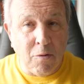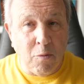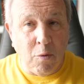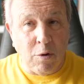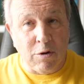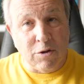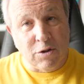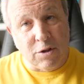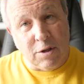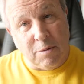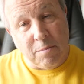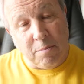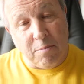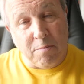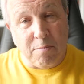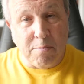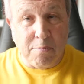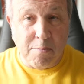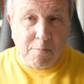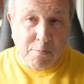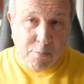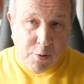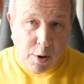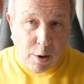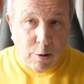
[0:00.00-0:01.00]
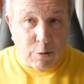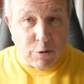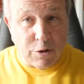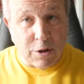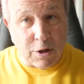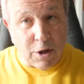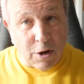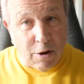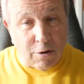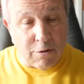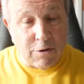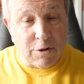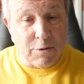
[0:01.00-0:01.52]
What's the pros and
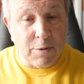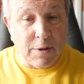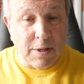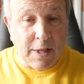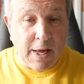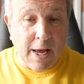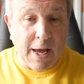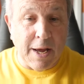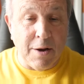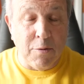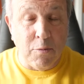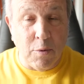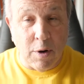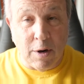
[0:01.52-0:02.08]
cons with that?